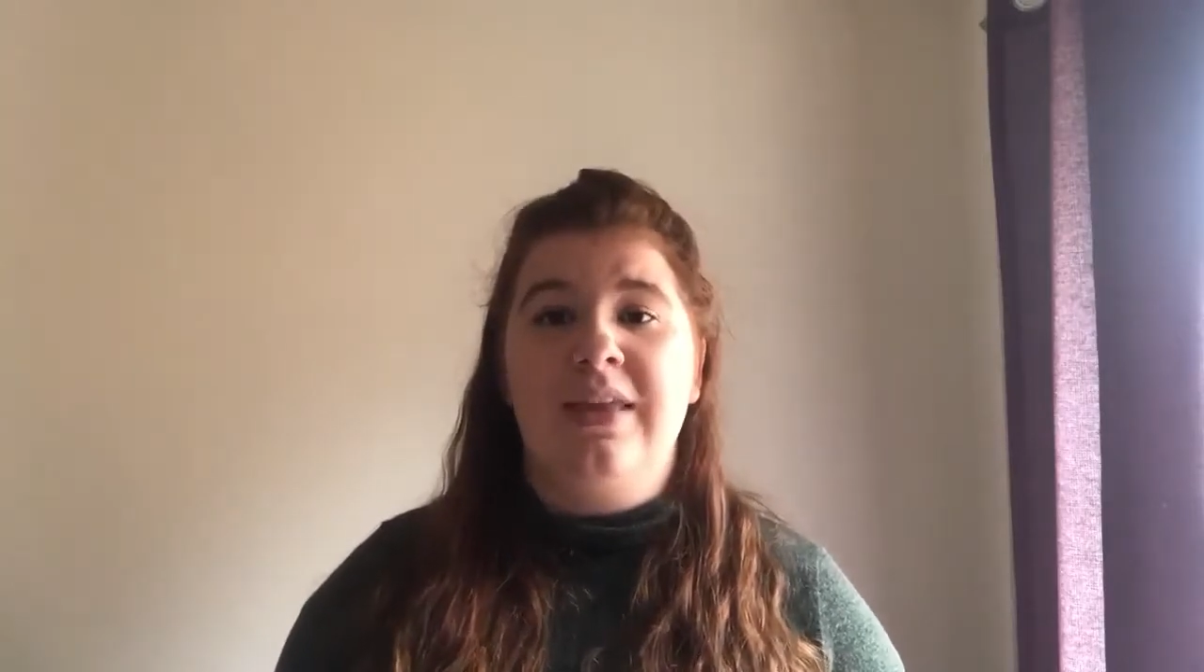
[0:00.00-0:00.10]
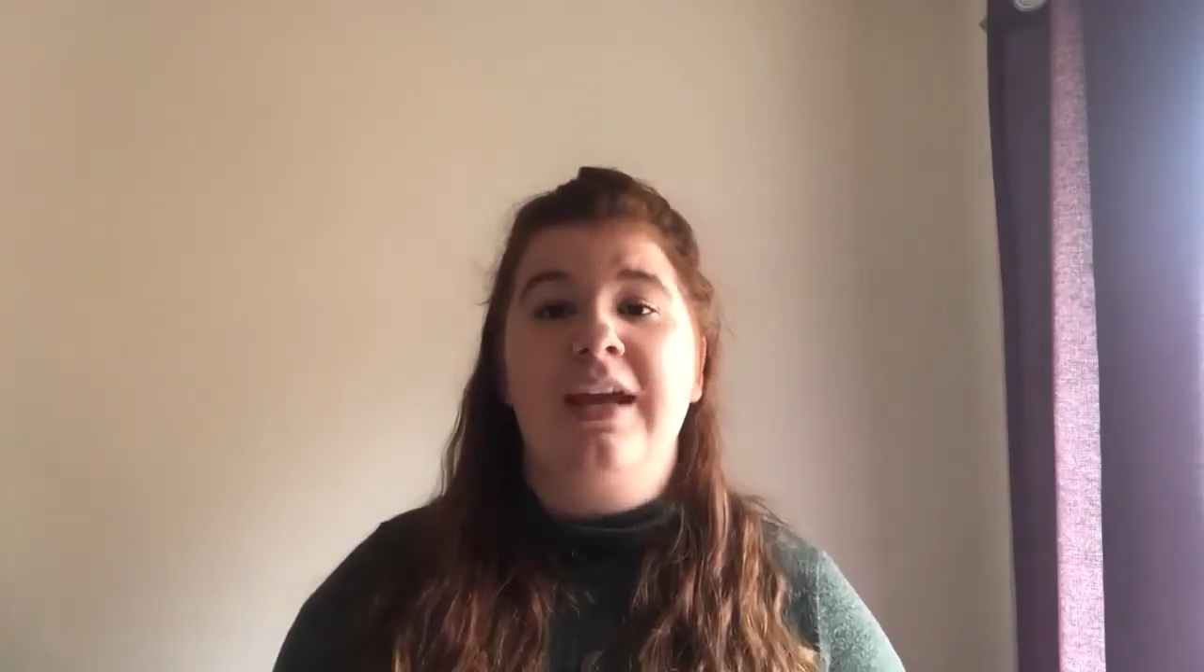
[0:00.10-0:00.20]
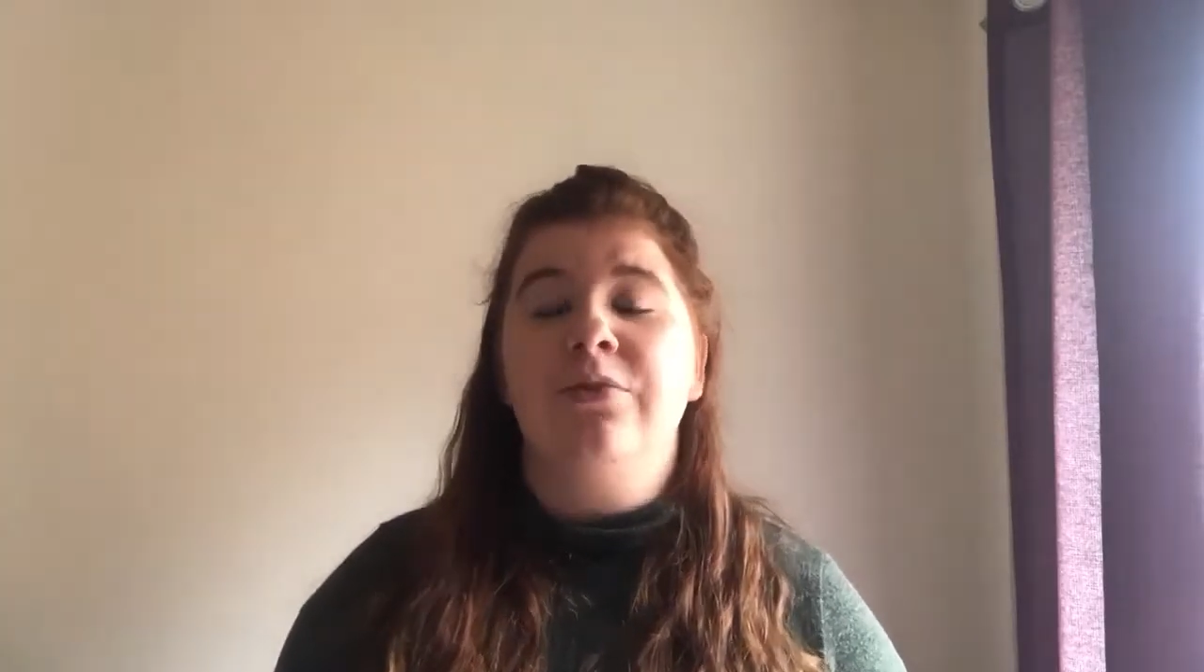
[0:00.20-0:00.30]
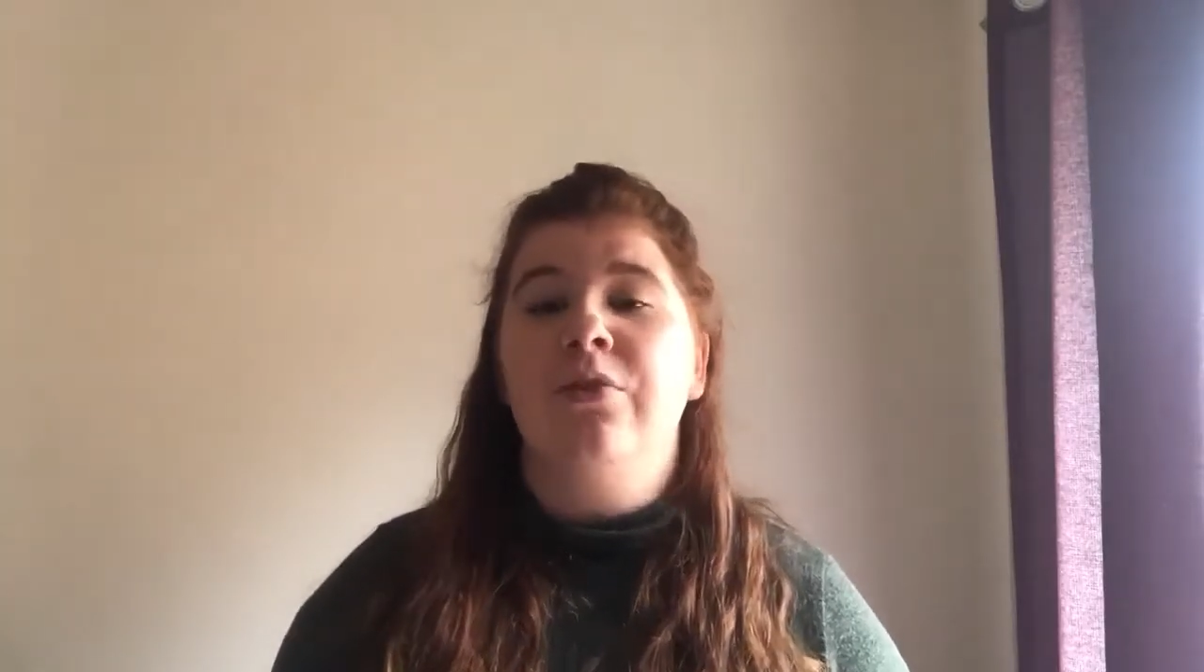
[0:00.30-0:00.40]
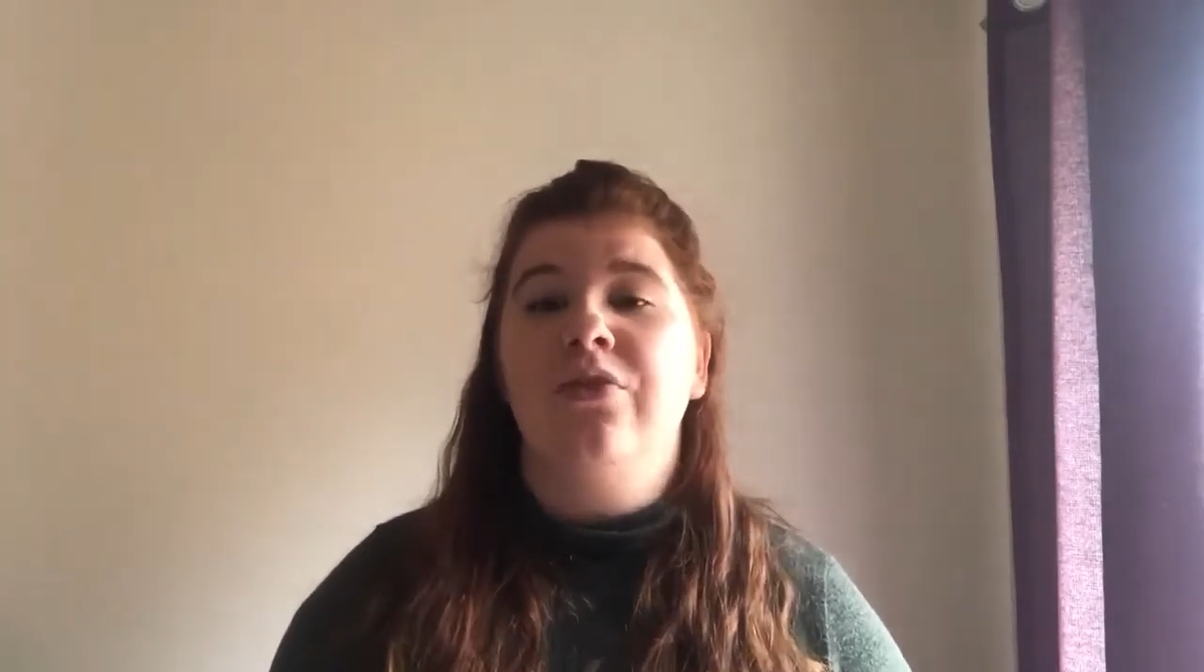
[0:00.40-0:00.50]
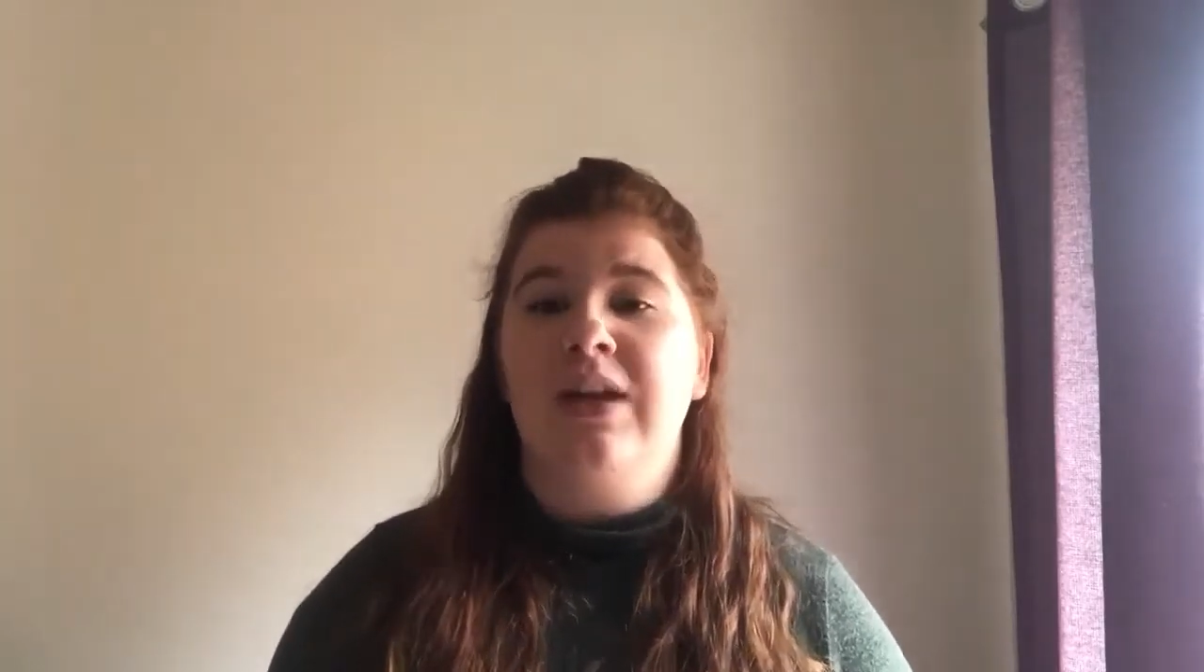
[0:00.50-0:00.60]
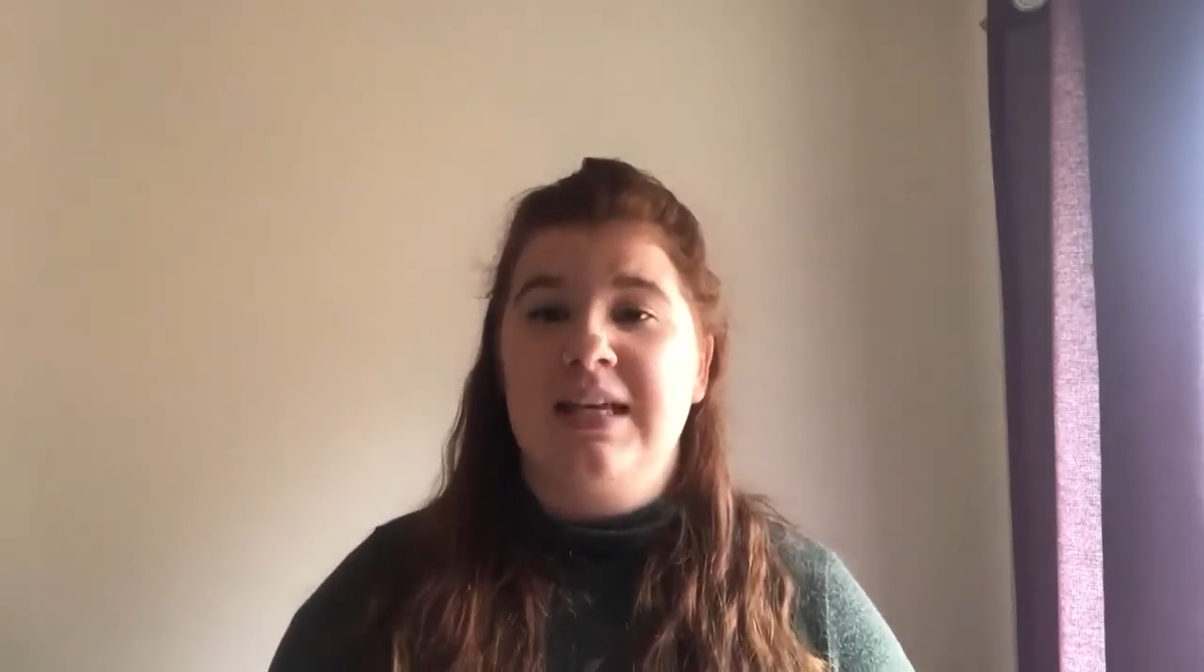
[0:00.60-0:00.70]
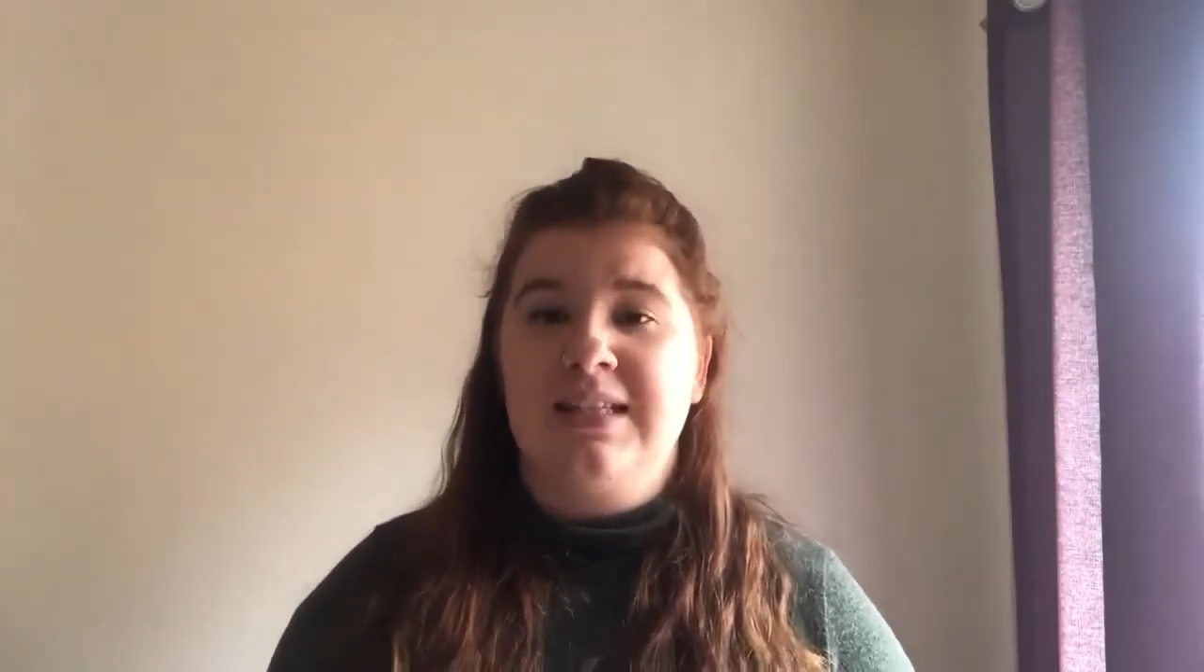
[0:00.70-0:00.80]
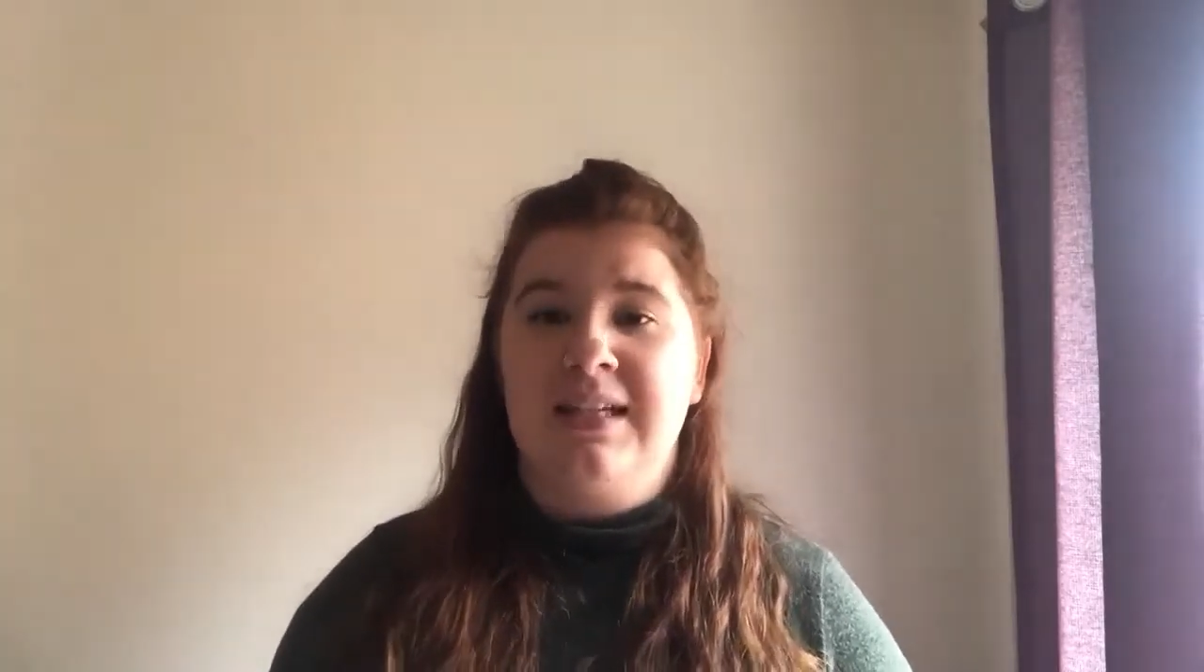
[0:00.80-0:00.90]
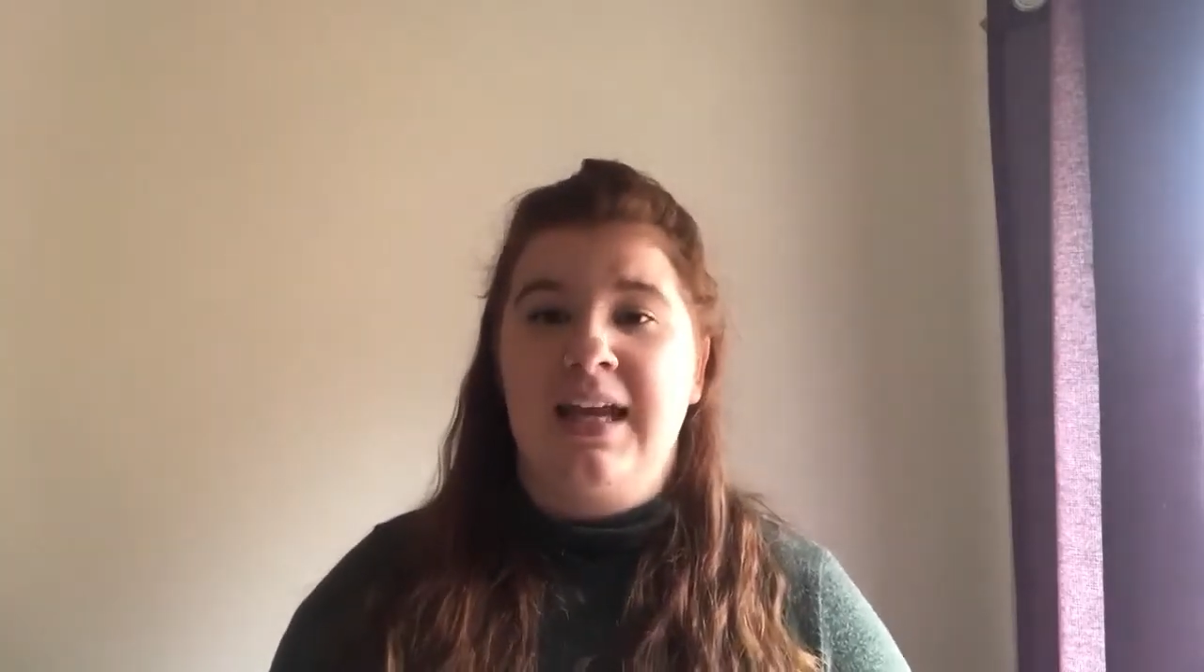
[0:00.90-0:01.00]
Thank you all for
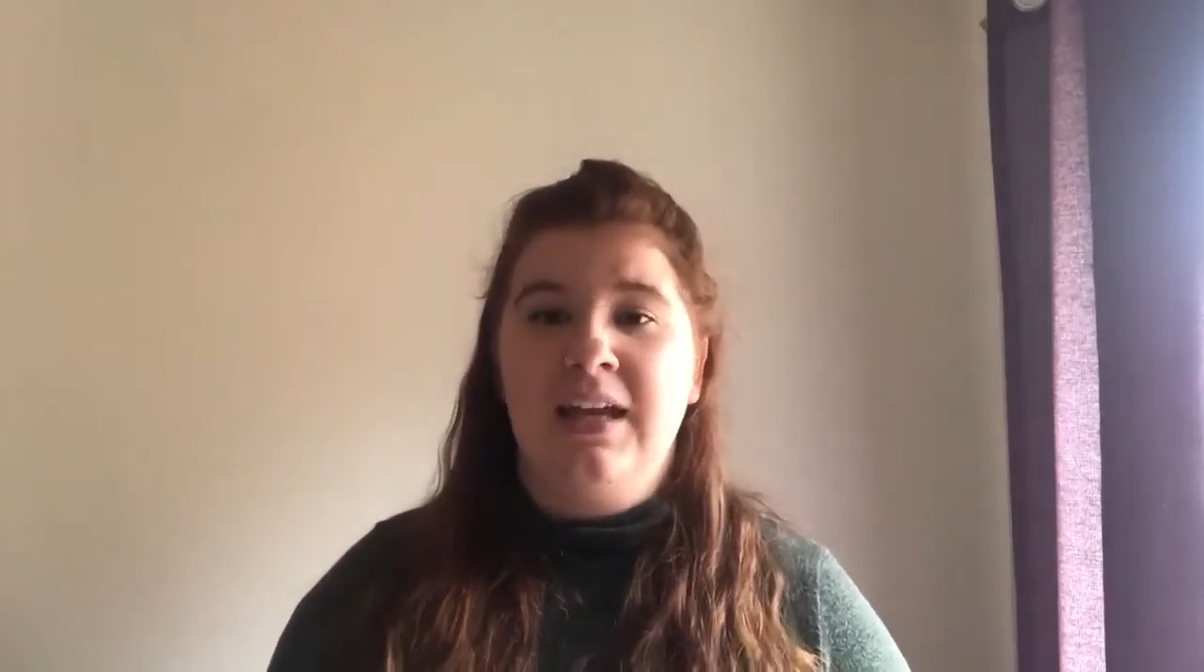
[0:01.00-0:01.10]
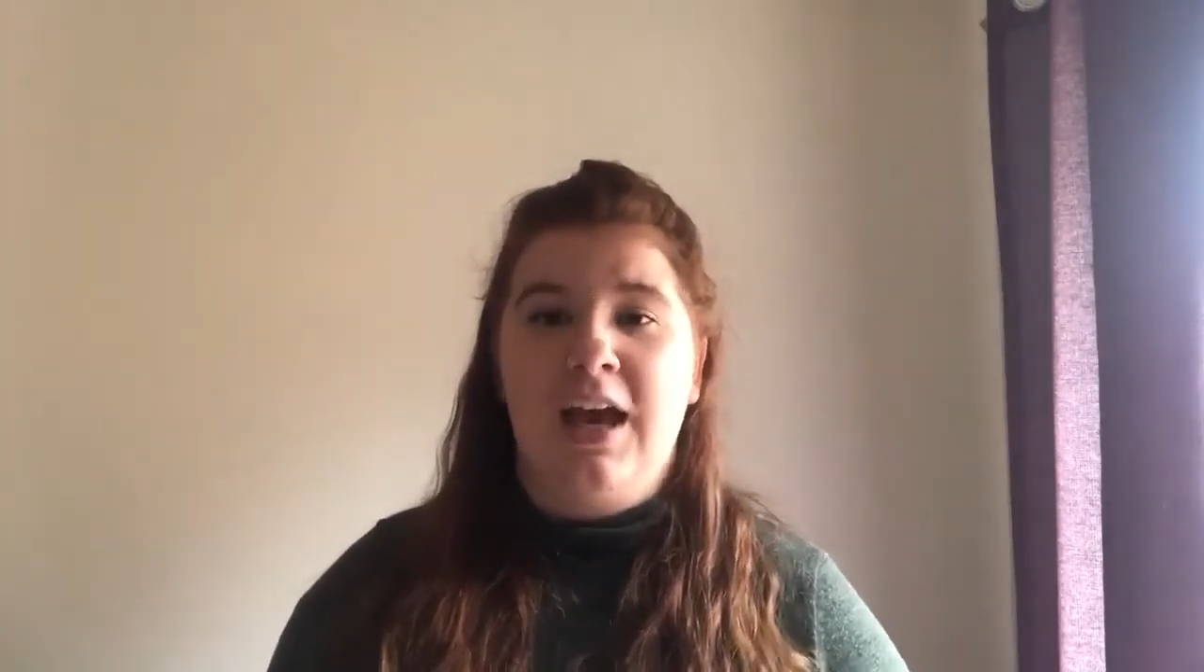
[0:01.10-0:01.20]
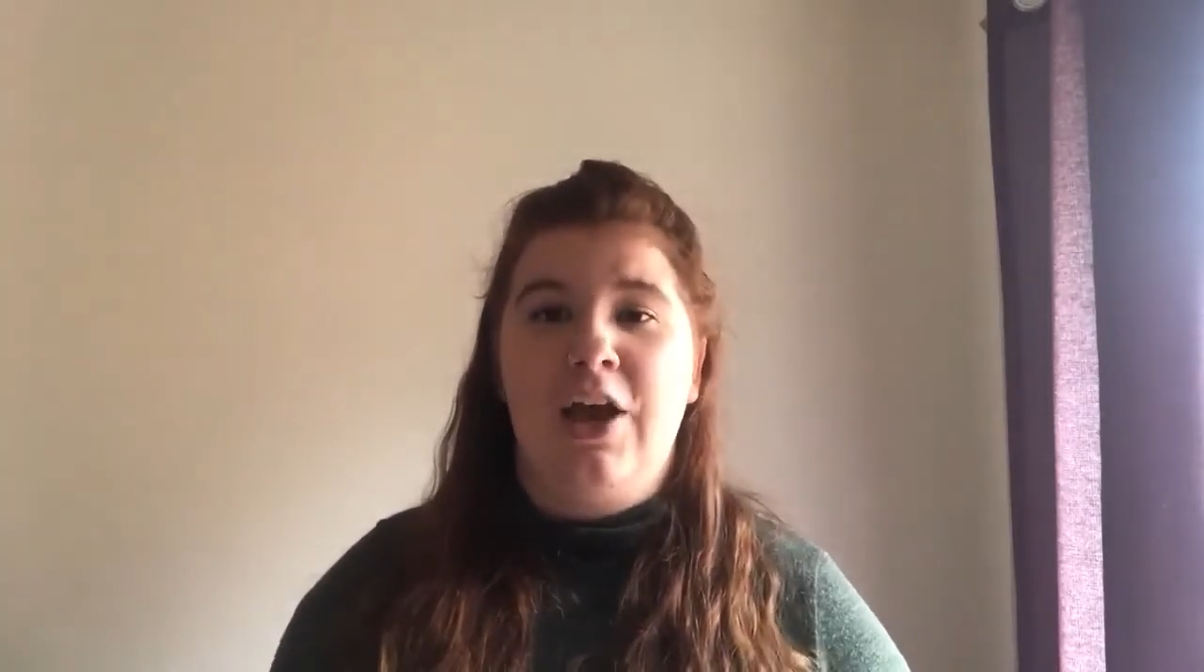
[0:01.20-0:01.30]
listening.